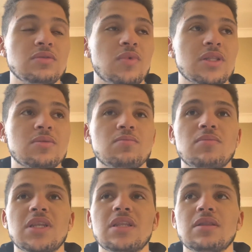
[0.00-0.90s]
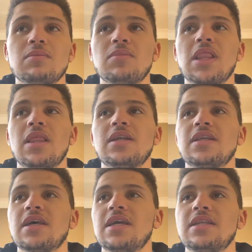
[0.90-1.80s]

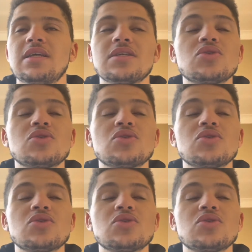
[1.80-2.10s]
melananeous